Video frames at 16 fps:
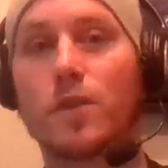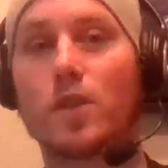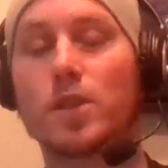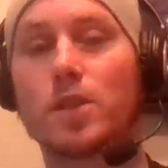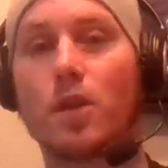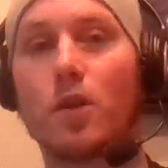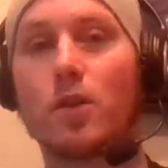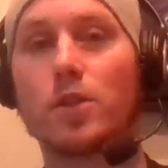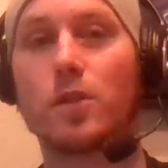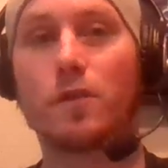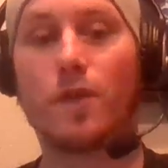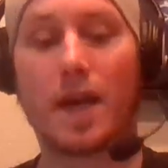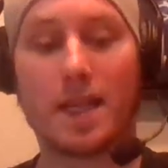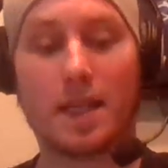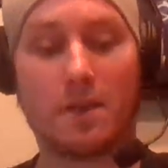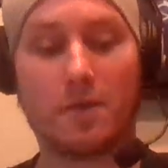the first soul to
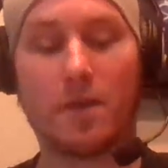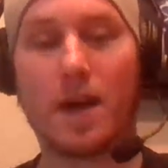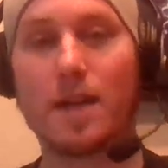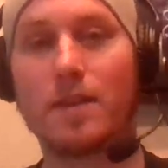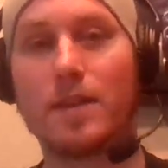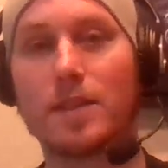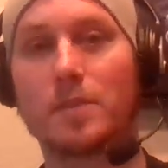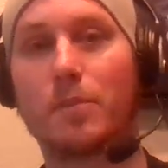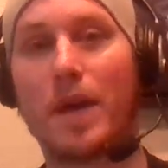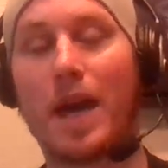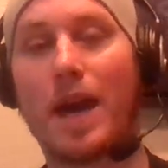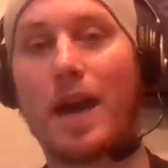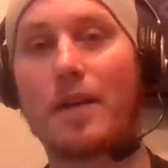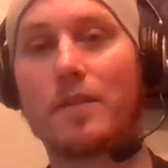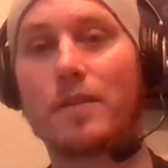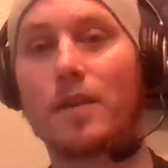finally find this
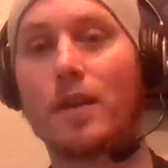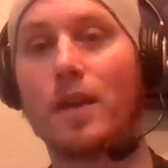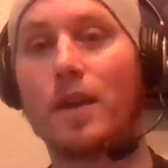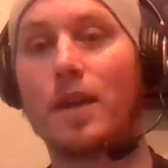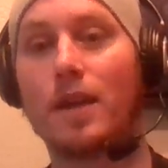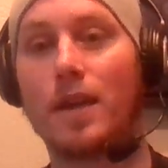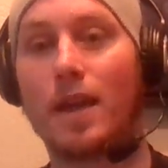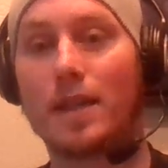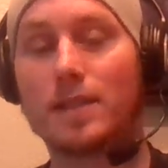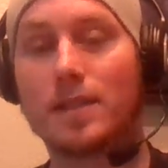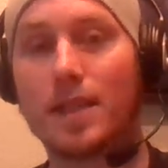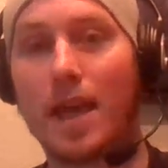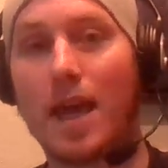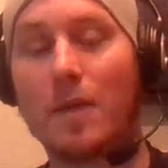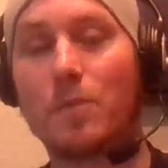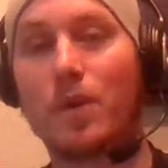path,
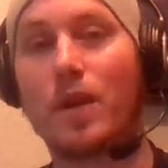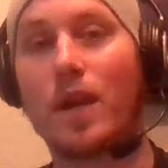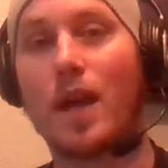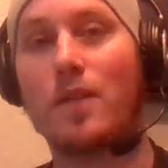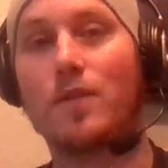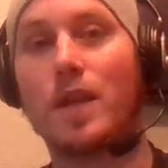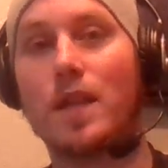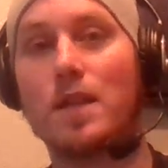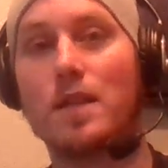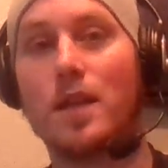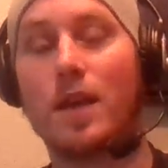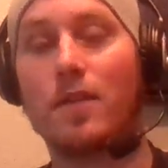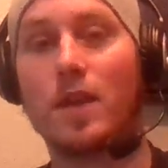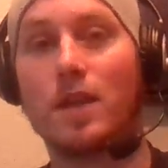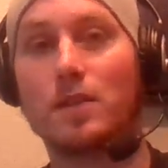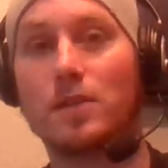escape, and
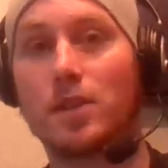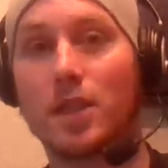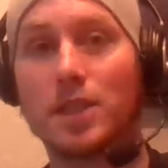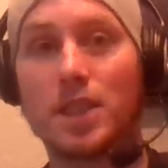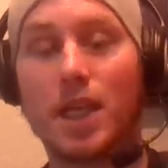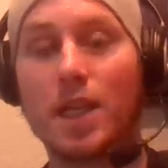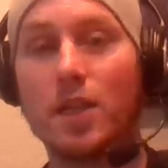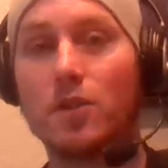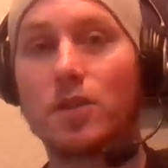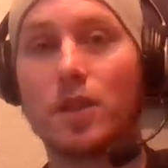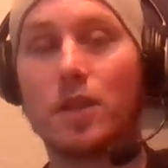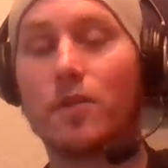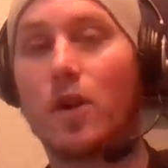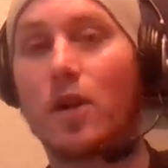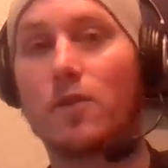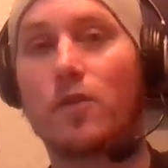then continue to
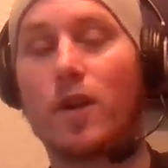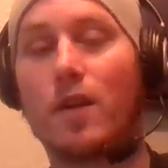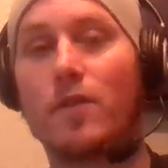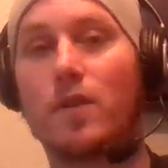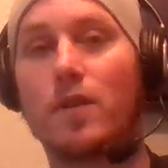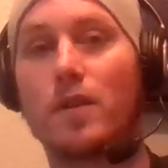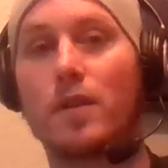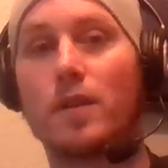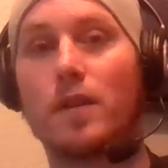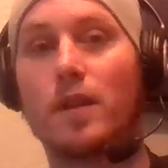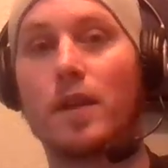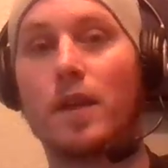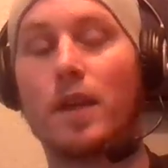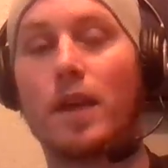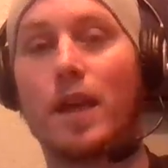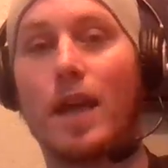live on forever?
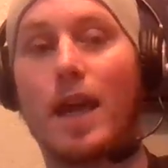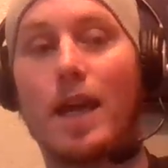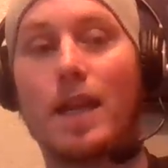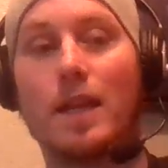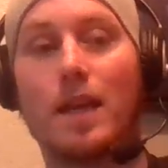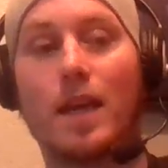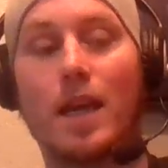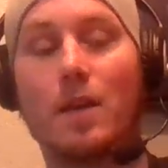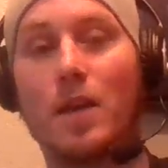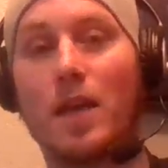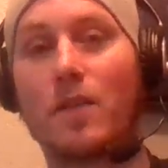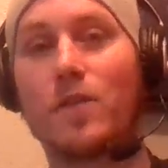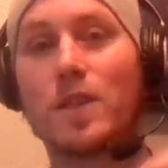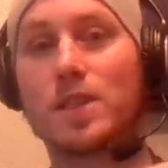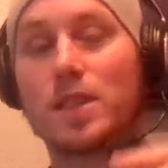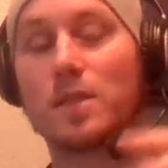And
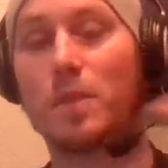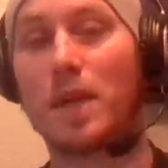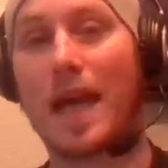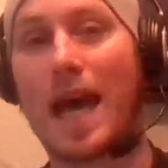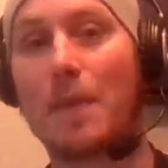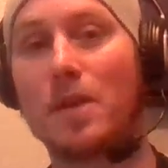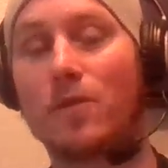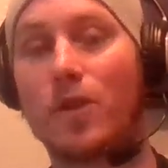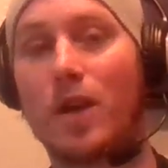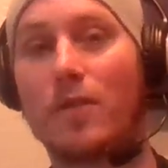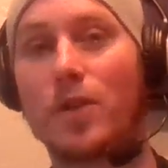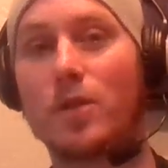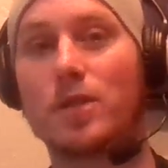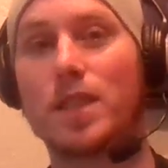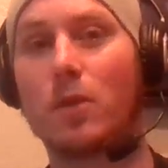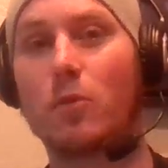if this has been happening forever,
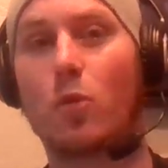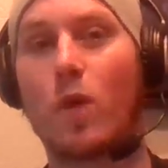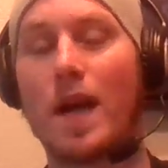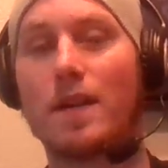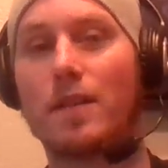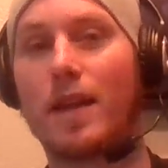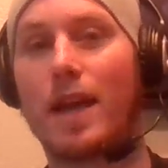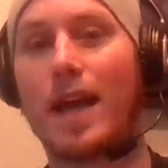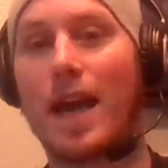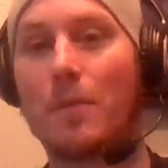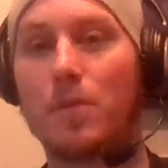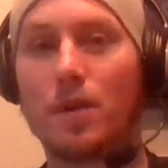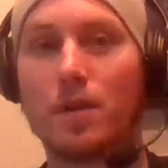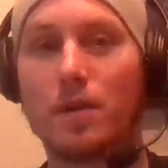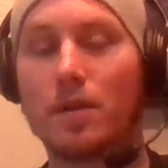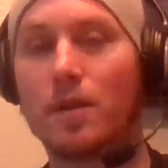you'd say, well, why did that
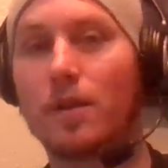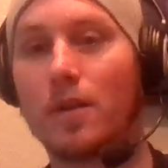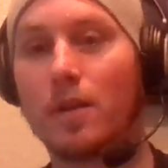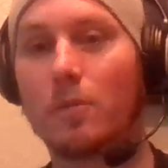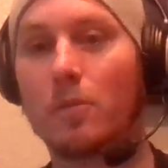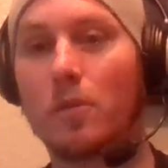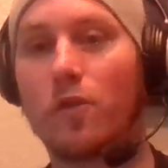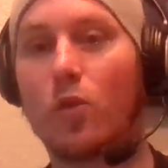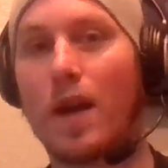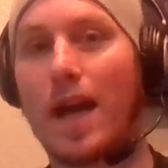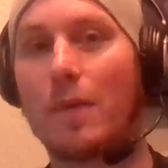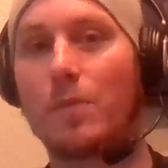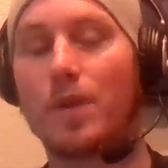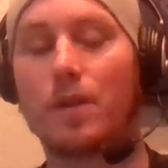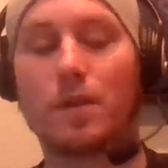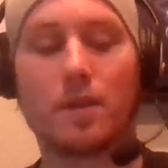happen before it
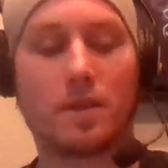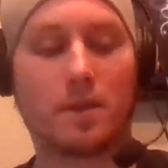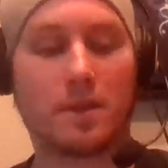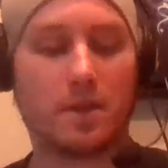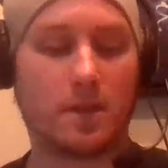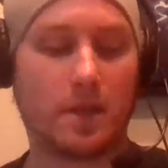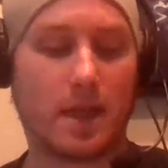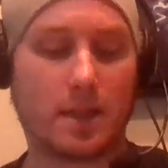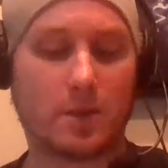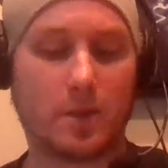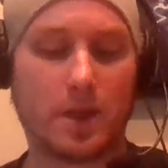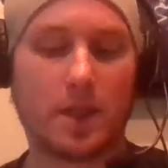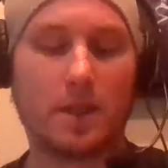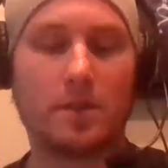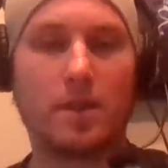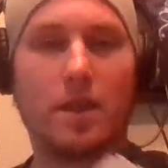happened? And that's where
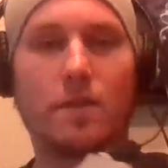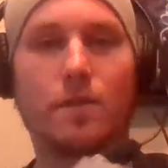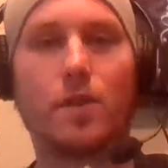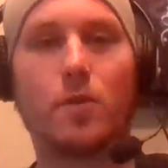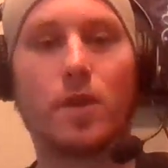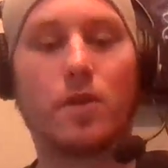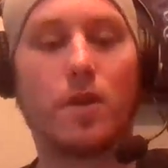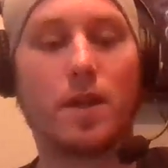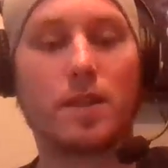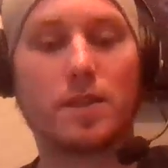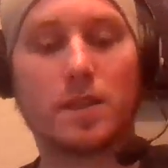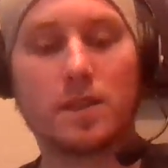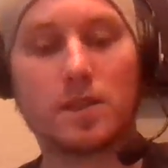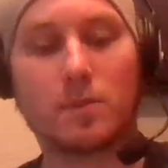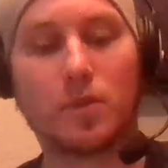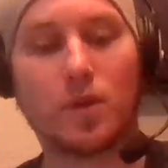you get into infinite regress,
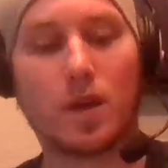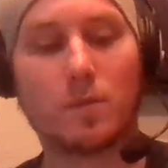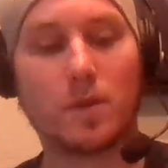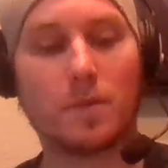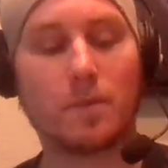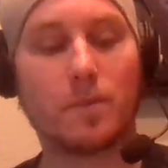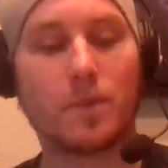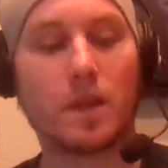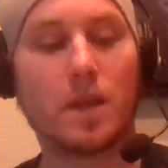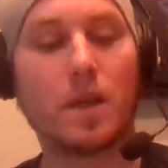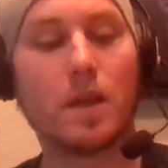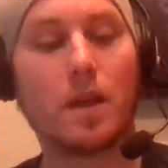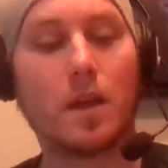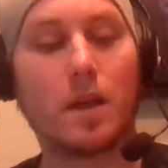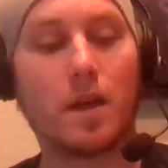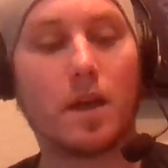and it's a problem.
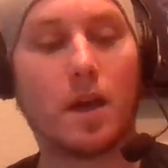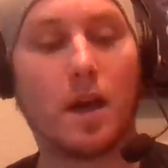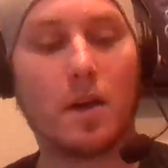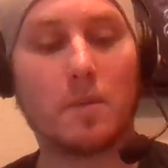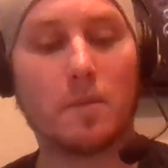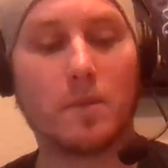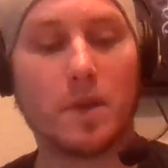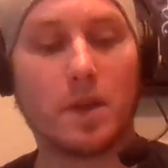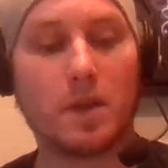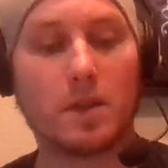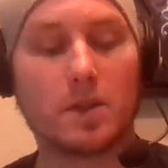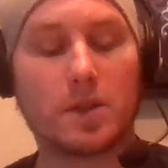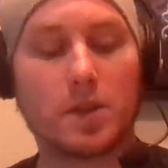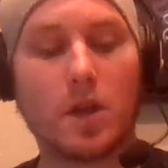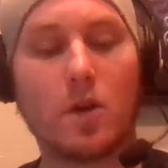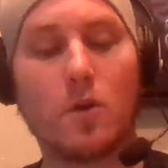
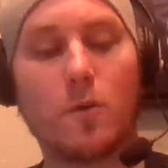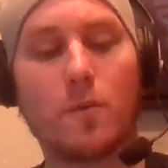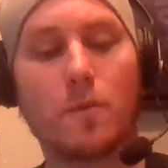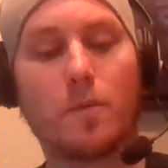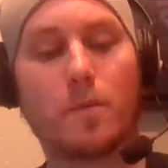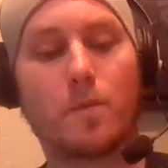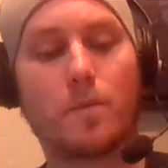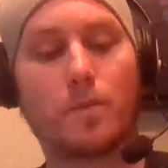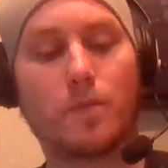So